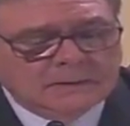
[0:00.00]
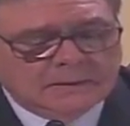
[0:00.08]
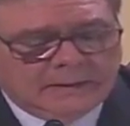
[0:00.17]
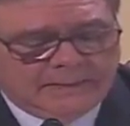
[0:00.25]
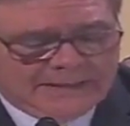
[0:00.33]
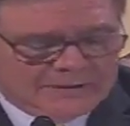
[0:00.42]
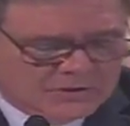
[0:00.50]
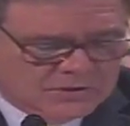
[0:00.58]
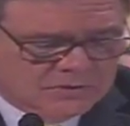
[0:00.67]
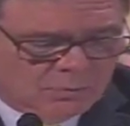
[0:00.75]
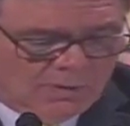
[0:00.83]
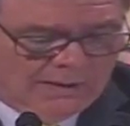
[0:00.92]
And
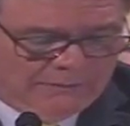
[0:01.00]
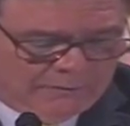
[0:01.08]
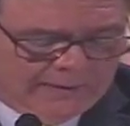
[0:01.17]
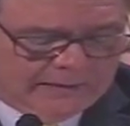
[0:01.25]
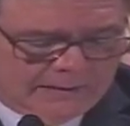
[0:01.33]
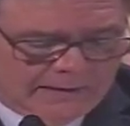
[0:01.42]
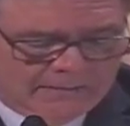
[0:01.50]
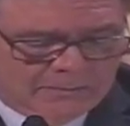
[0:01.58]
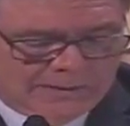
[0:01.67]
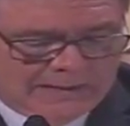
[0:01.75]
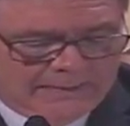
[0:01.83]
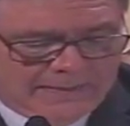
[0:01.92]
that's why, frankly, I'm
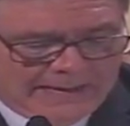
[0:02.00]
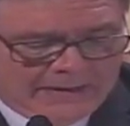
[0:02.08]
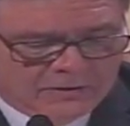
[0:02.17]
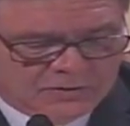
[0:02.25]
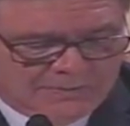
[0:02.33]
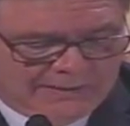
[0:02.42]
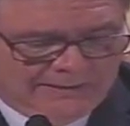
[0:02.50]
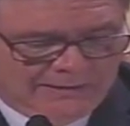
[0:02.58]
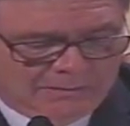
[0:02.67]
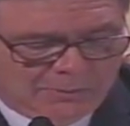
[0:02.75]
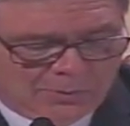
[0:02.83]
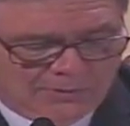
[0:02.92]
glad the House made an
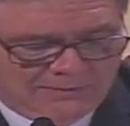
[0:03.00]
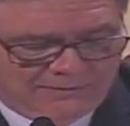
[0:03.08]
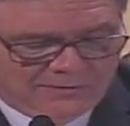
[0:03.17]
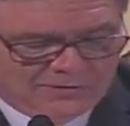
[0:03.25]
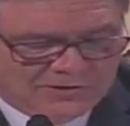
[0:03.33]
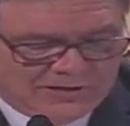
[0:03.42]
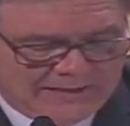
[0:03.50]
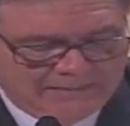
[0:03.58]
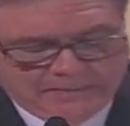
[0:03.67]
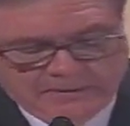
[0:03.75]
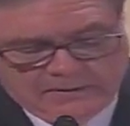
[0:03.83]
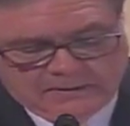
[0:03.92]
important first
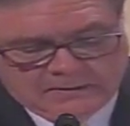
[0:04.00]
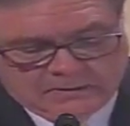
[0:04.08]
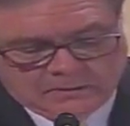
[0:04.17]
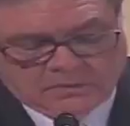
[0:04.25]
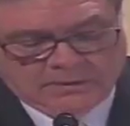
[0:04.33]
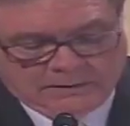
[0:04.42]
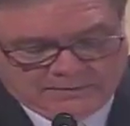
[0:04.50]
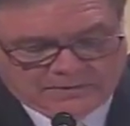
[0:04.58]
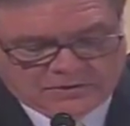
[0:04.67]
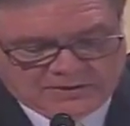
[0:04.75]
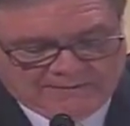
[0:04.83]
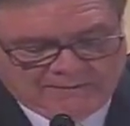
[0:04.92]
step earlier
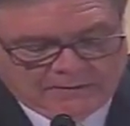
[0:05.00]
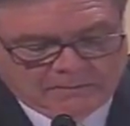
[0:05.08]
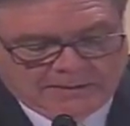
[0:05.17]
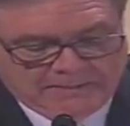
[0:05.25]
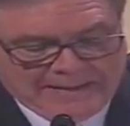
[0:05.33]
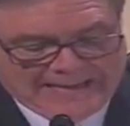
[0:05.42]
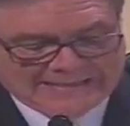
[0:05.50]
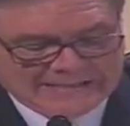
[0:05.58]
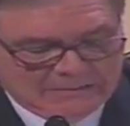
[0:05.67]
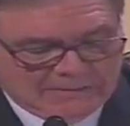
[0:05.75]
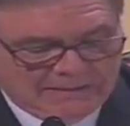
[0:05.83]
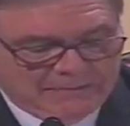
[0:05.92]
this evening by
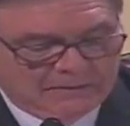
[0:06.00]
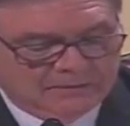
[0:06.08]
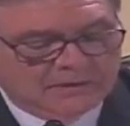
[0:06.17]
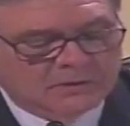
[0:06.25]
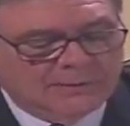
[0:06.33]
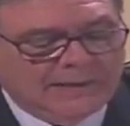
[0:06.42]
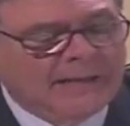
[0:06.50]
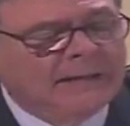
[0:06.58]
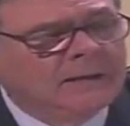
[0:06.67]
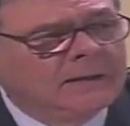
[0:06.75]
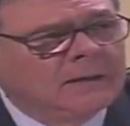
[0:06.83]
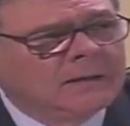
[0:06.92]
passing my bill to
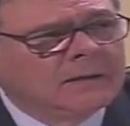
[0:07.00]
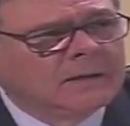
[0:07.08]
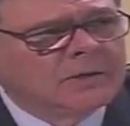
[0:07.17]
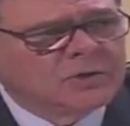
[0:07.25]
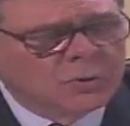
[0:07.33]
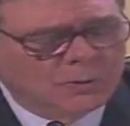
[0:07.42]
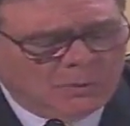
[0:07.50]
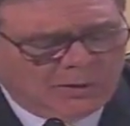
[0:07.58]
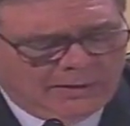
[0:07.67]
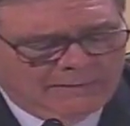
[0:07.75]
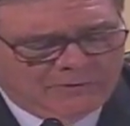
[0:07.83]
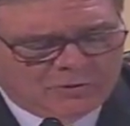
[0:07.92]
create a
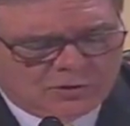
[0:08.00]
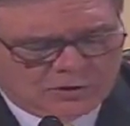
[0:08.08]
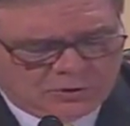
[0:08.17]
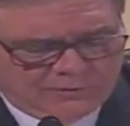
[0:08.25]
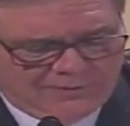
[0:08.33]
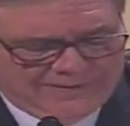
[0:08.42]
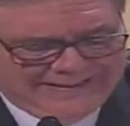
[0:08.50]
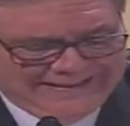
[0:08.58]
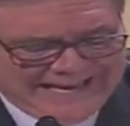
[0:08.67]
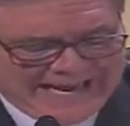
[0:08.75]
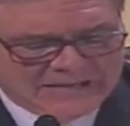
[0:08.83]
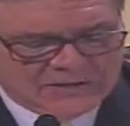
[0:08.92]
stormwater infrastructure funding
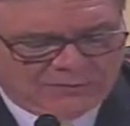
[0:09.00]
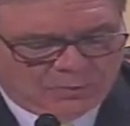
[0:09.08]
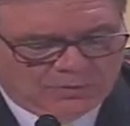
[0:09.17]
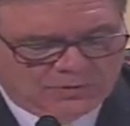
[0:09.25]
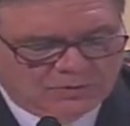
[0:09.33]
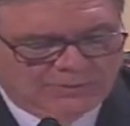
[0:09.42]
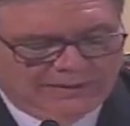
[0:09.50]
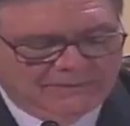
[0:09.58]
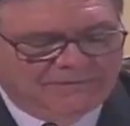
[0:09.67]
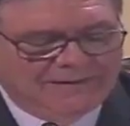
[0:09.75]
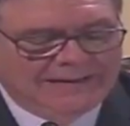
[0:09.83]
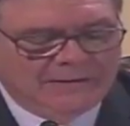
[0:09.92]
task force so we
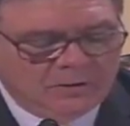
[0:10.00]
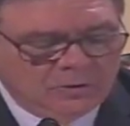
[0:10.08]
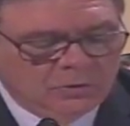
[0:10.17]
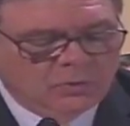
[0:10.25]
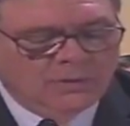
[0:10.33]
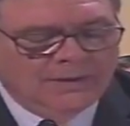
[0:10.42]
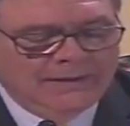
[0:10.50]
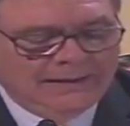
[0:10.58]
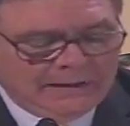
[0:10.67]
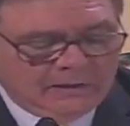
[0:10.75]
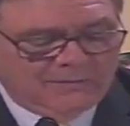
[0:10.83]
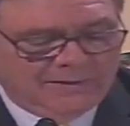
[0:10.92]
can find new,
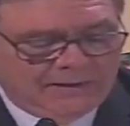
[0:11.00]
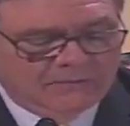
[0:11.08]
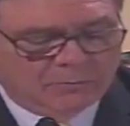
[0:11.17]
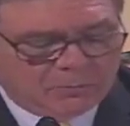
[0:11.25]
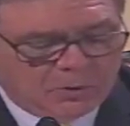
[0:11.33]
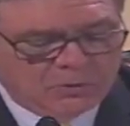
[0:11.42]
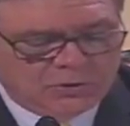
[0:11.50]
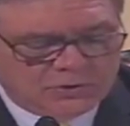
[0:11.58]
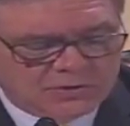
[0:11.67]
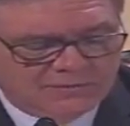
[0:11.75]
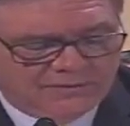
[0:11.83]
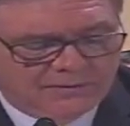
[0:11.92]
innovative
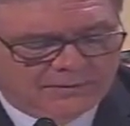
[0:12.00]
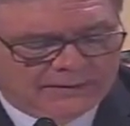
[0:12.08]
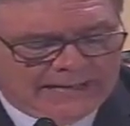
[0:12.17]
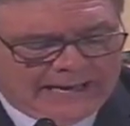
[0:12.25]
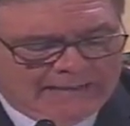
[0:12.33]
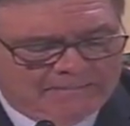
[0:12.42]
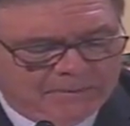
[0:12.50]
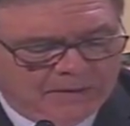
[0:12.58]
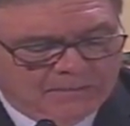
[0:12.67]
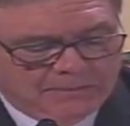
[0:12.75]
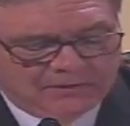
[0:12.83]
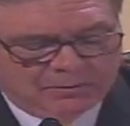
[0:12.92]
approaches to fill the gap.
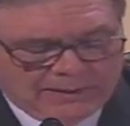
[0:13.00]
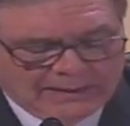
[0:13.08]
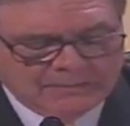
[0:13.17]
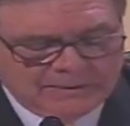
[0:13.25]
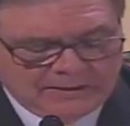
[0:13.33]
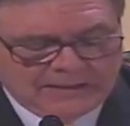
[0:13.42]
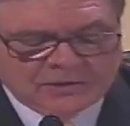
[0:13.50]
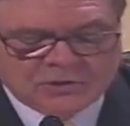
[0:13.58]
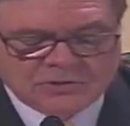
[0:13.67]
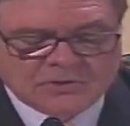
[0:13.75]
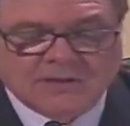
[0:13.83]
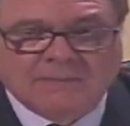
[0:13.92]
But the
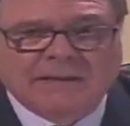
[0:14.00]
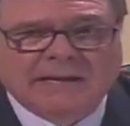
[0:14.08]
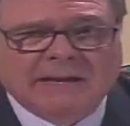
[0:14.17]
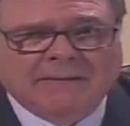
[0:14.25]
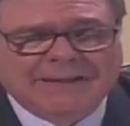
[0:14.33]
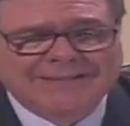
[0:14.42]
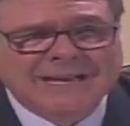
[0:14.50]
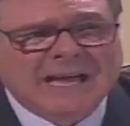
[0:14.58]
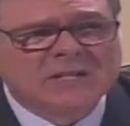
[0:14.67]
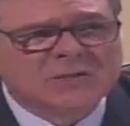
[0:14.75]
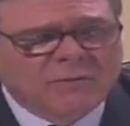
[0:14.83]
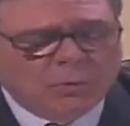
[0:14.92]
recommendations coming out of that
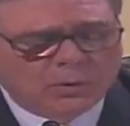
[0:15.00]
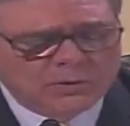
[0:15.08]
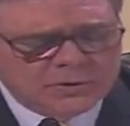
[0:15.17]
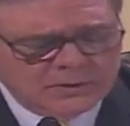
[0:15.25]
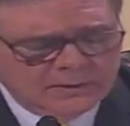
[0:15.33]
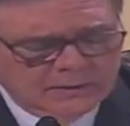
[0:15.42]
task force